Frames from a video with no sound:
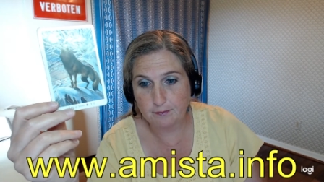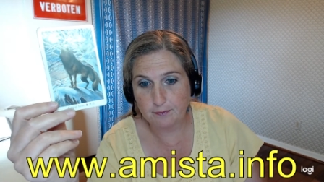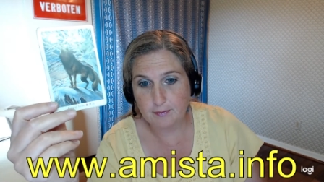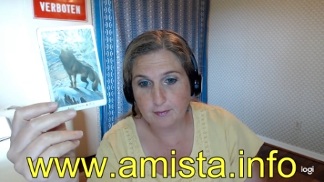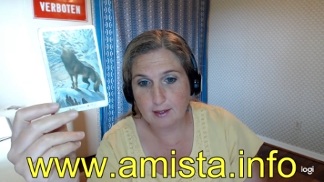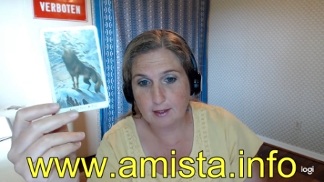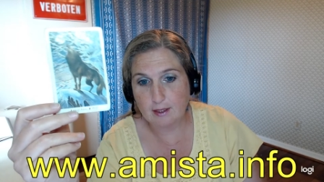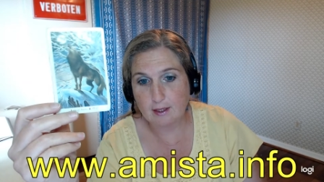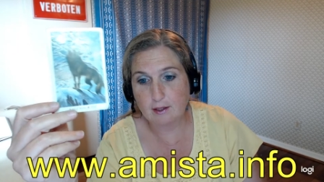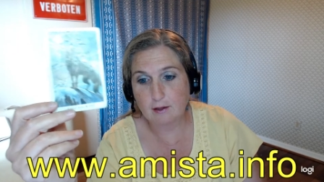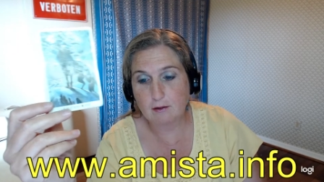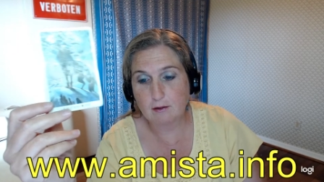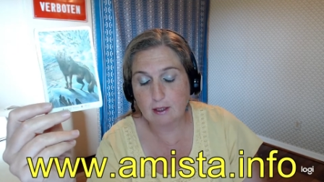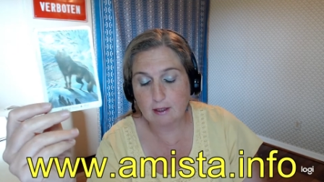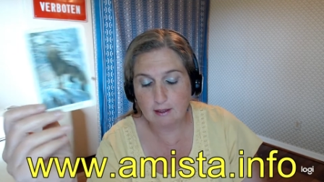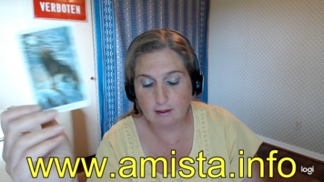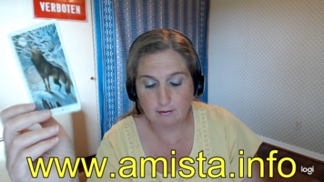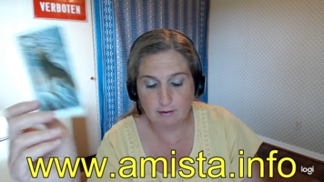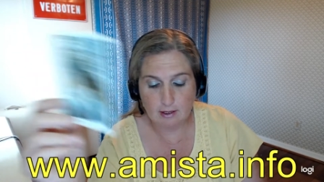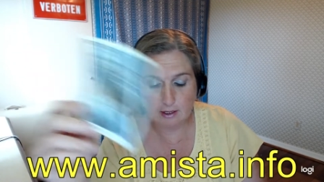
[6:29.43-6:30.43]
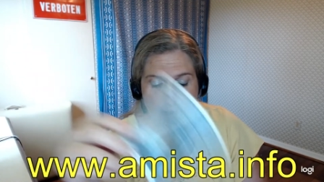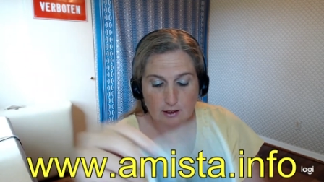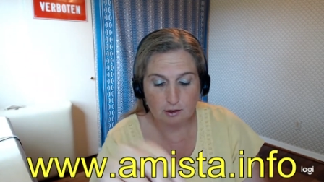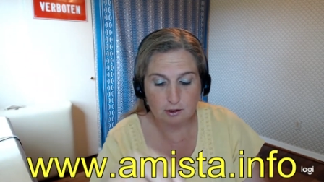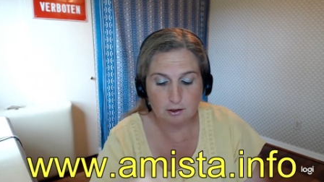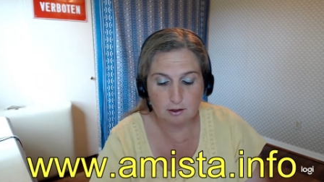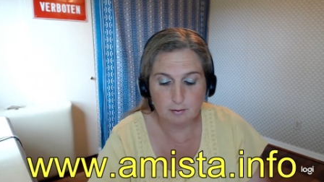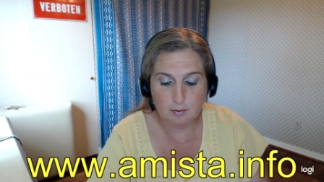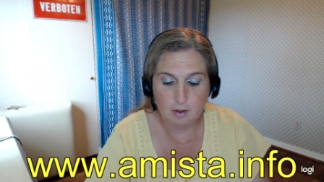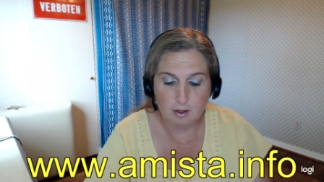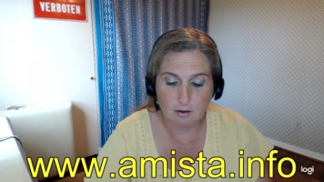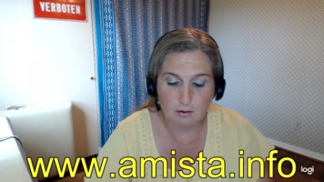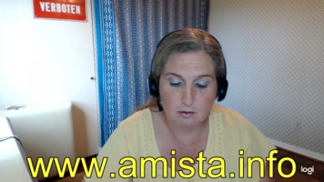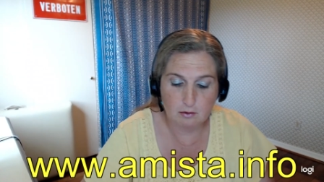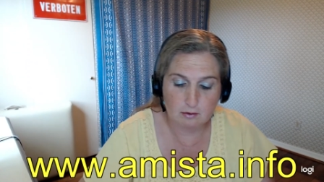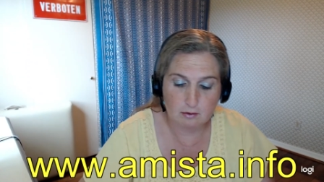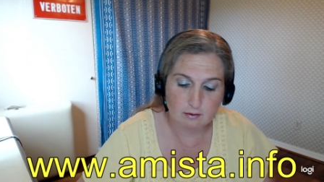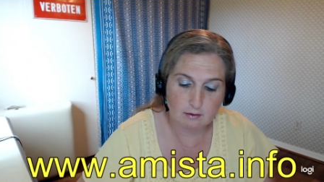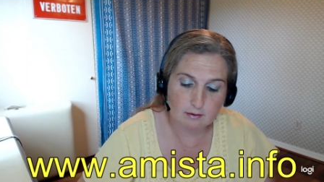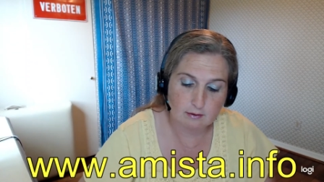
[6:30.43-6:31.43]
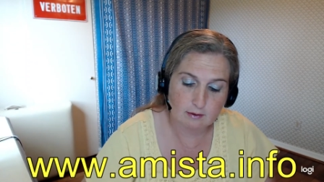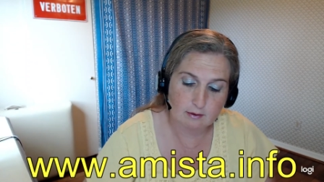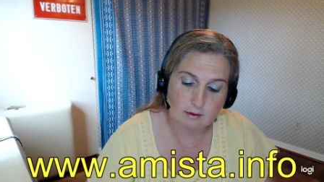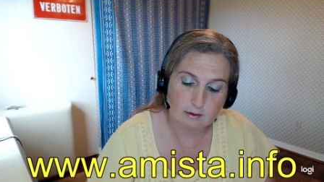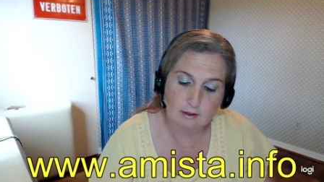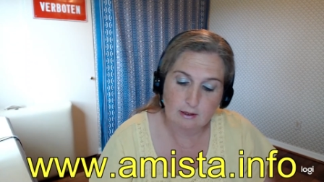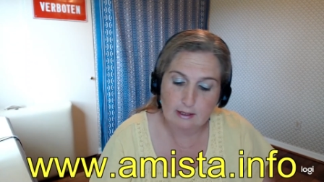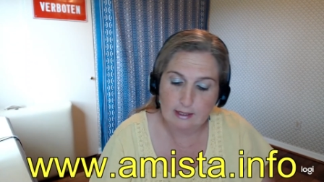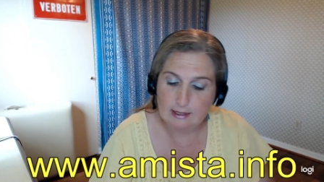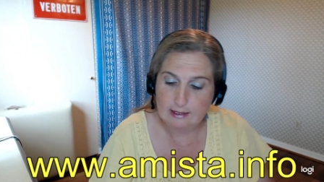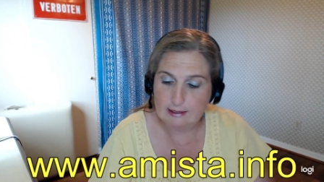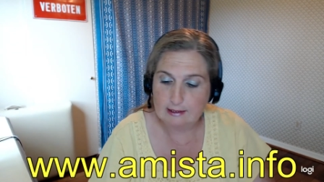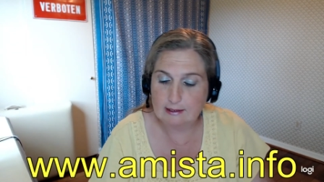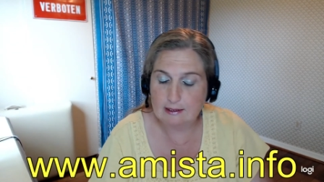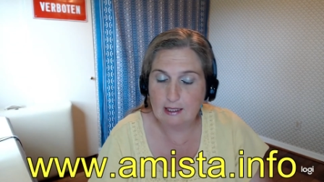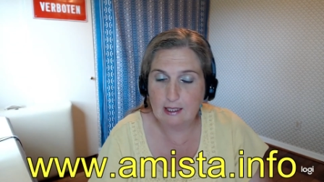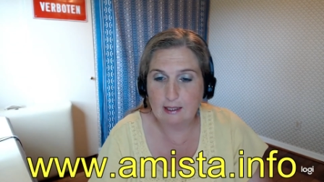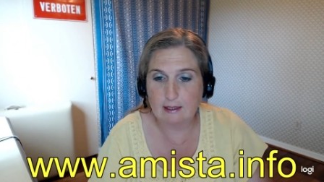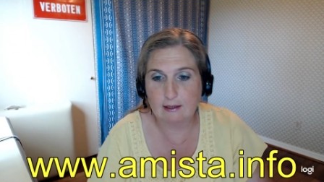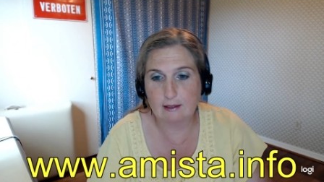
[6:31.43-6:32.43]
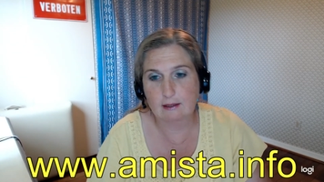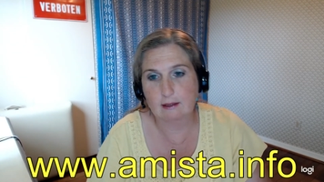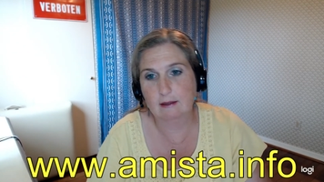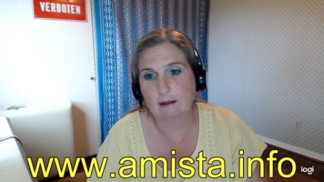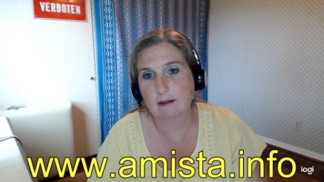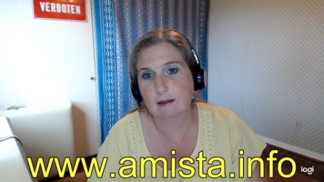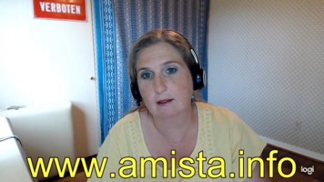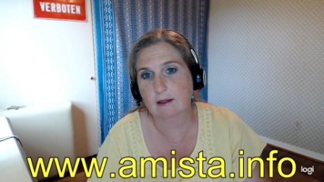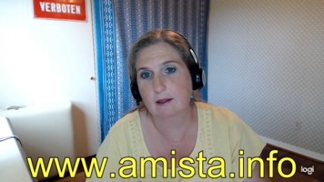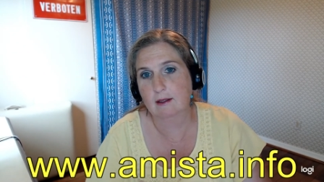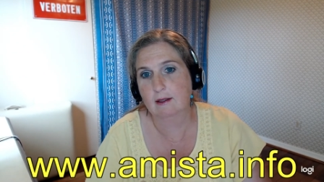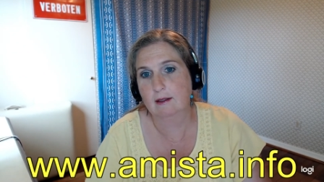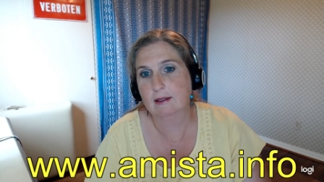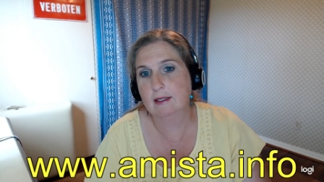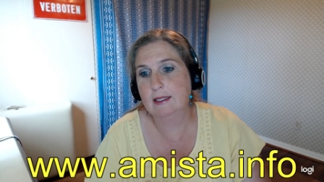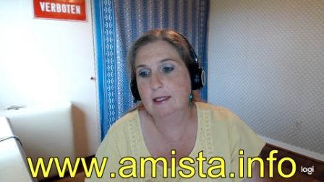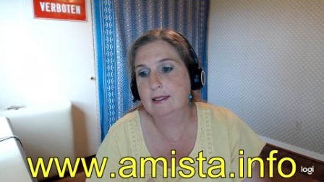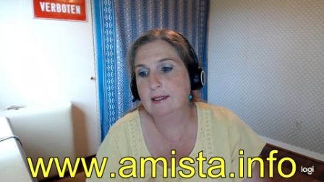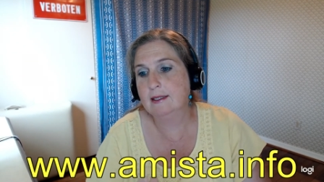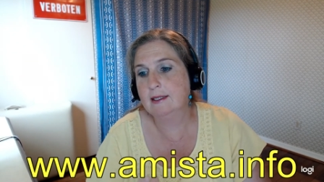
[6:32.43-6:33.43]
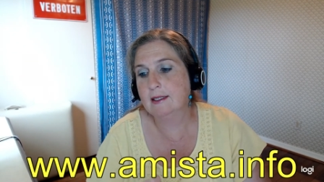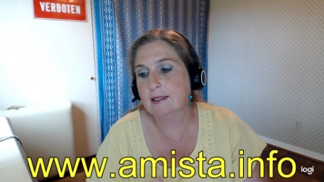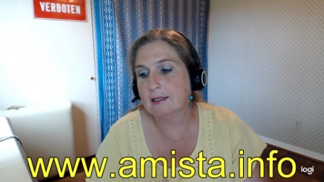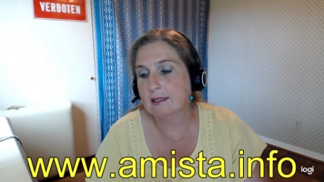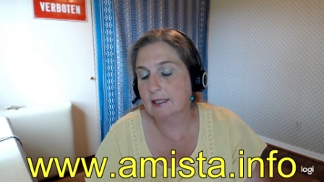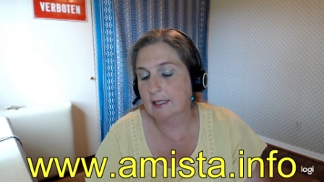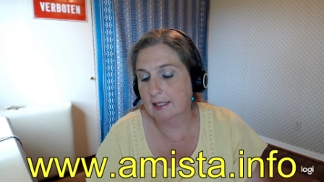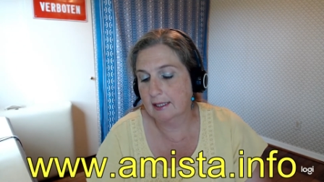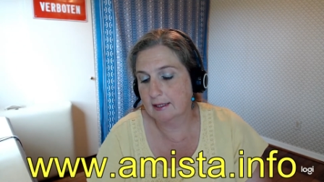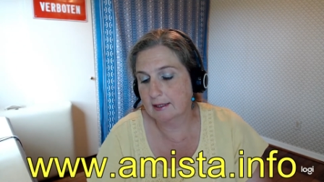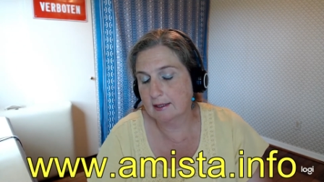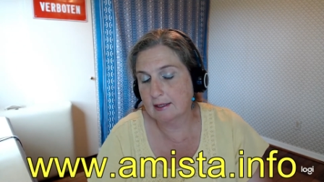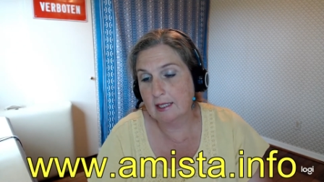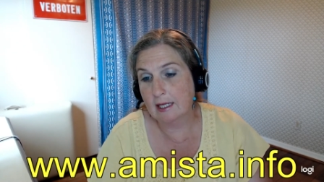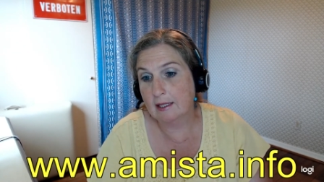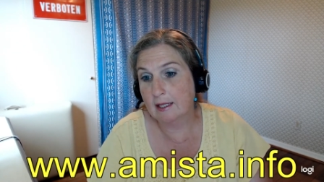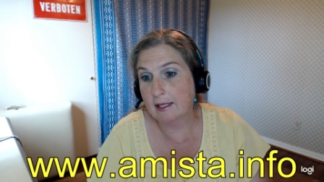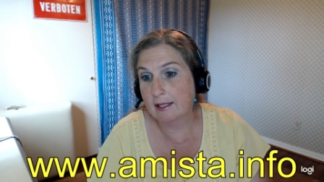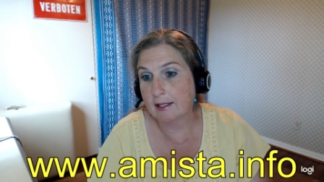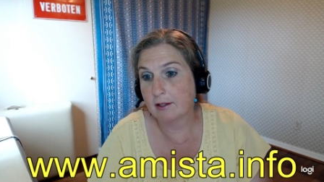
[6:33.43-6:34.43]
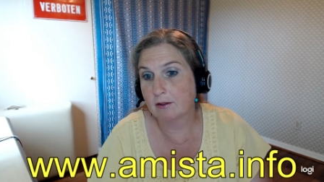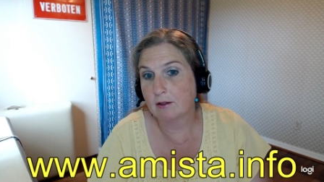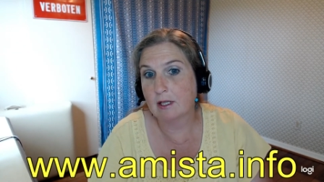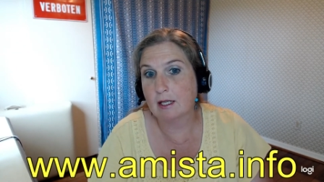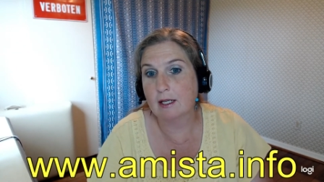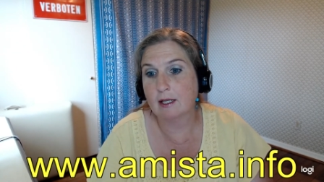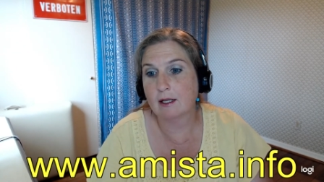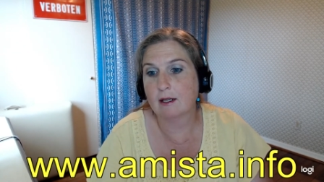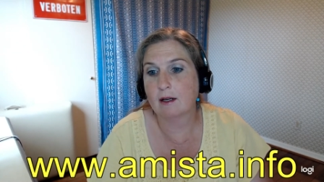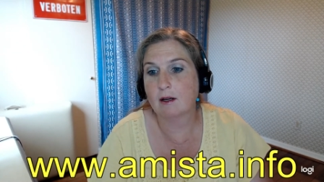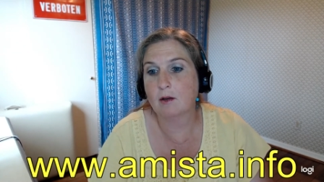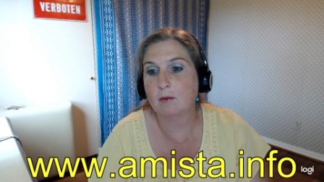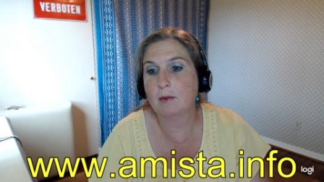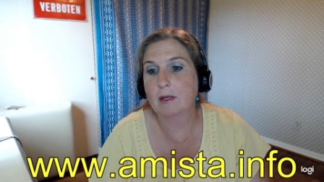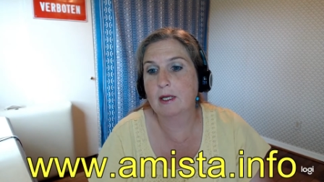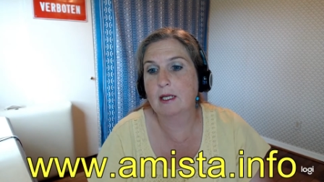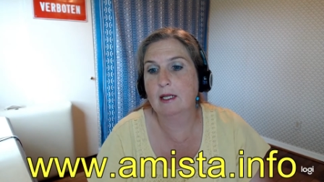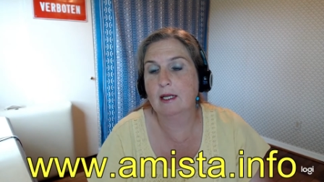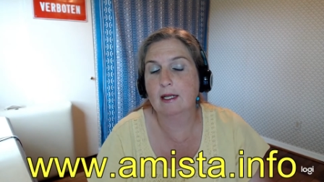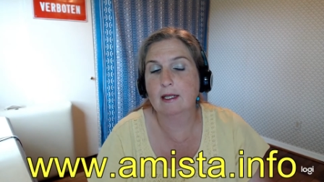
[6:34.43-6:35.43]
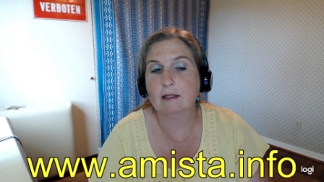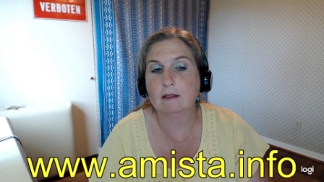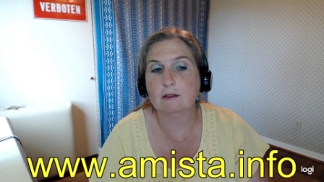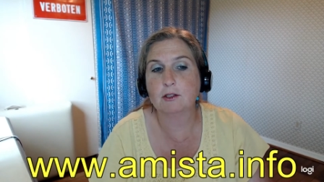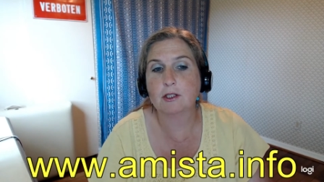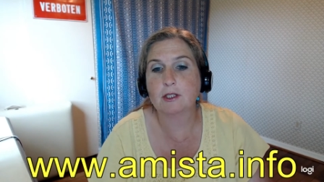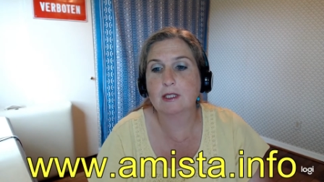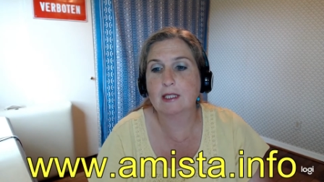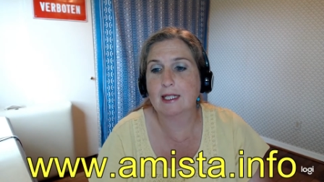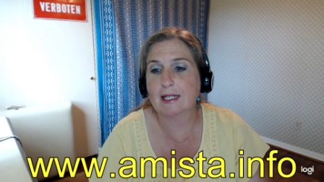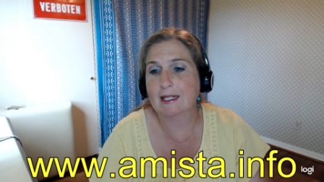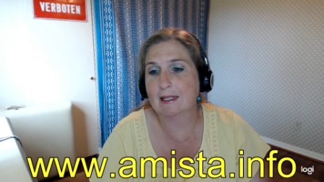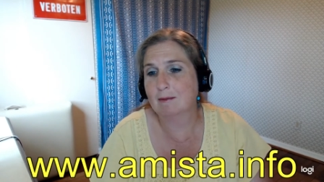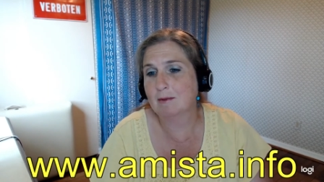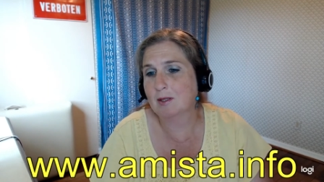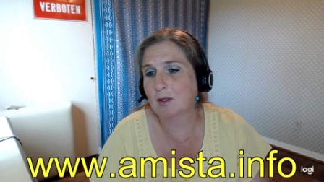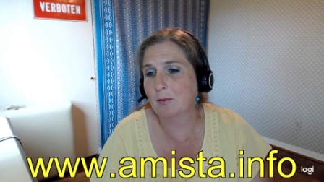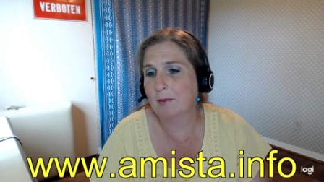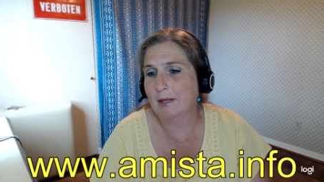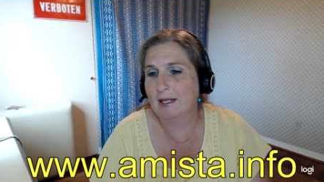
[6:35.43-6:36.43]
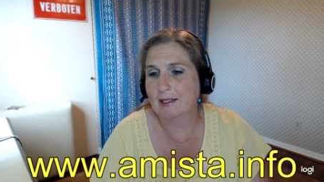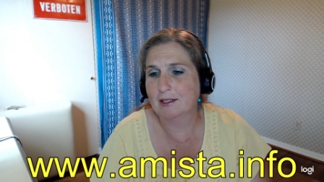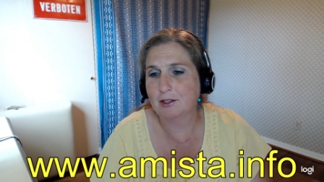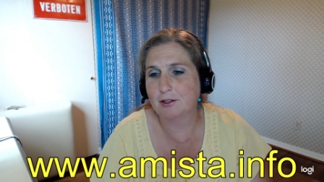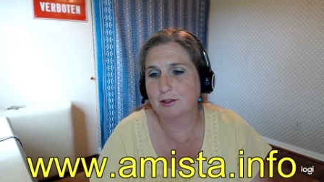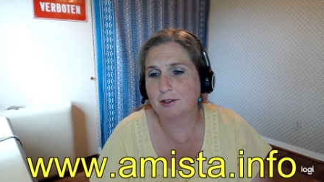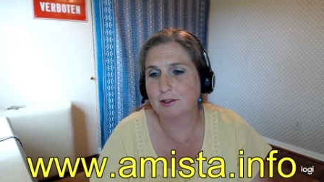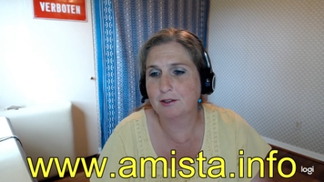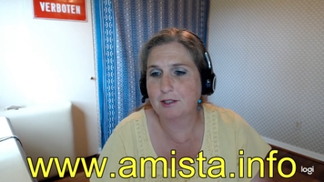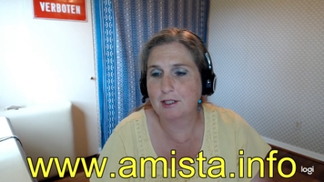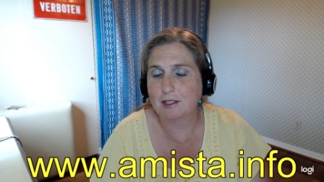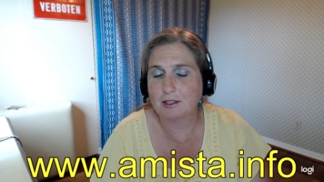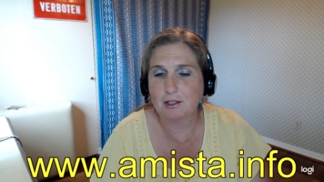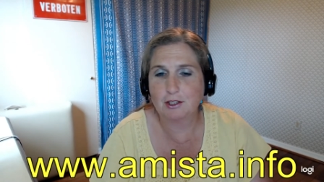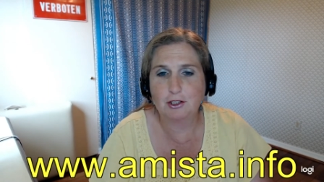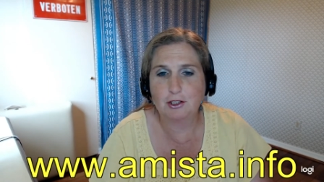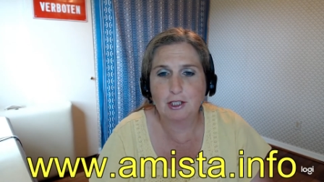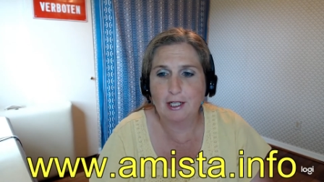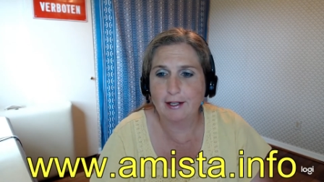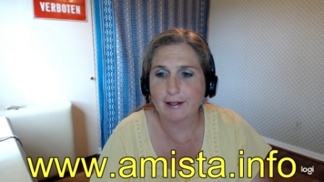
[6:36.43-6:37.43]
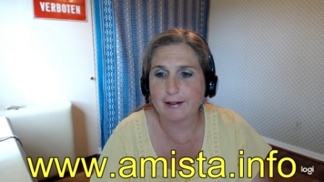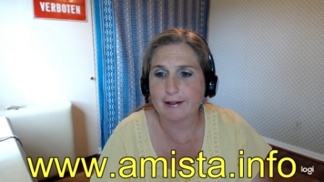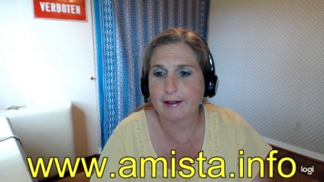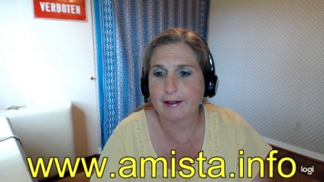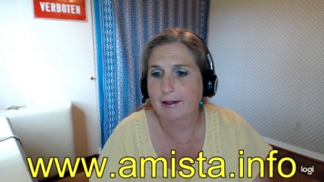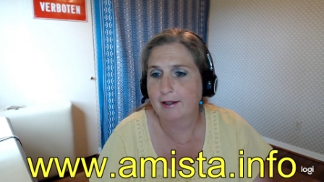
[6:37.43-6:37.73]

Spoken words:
I think you're letting that relationship go, and it's not the easiest thing. It's not like you're letting it go and you're just saying, I'm so mad at you, you're such a jack,